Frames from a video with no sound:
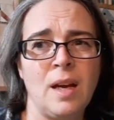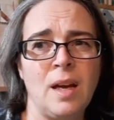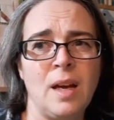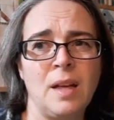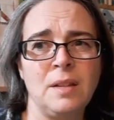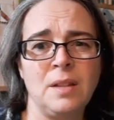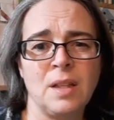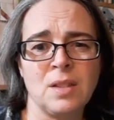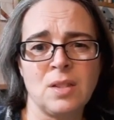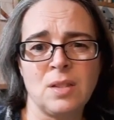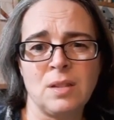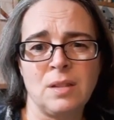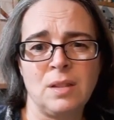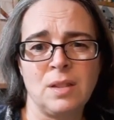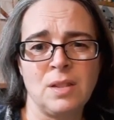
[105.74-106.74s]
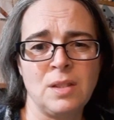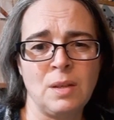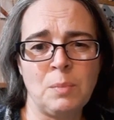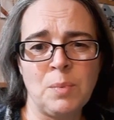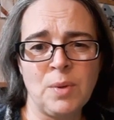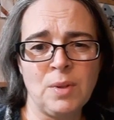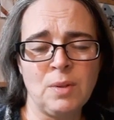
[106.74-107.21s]
Unless the
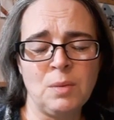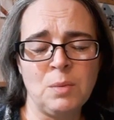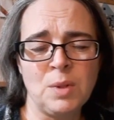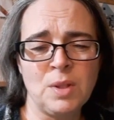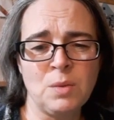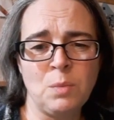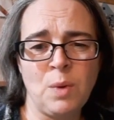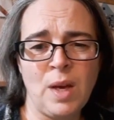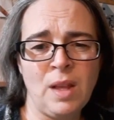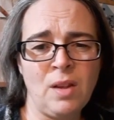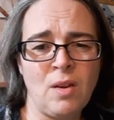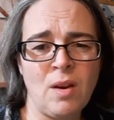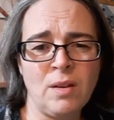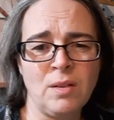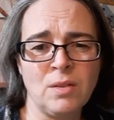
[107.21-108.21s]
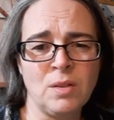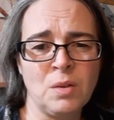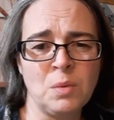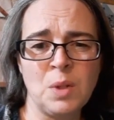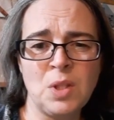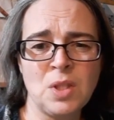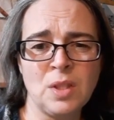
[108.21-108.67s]
zipper was way longer
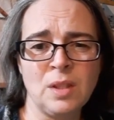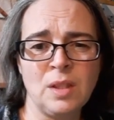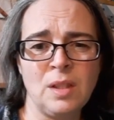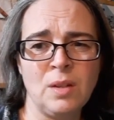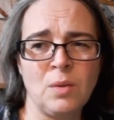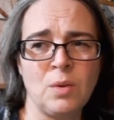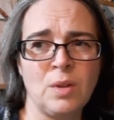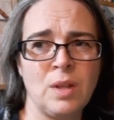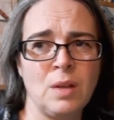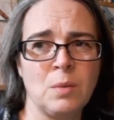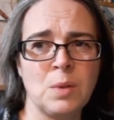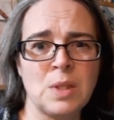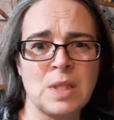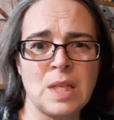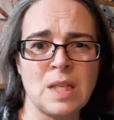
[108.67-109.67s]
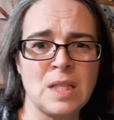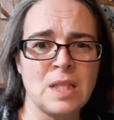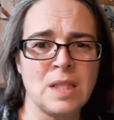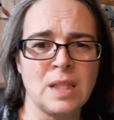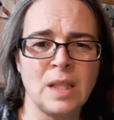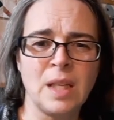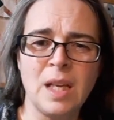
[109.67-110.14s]
originally or there was a
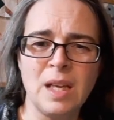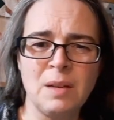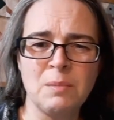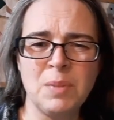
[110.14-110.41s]
slit,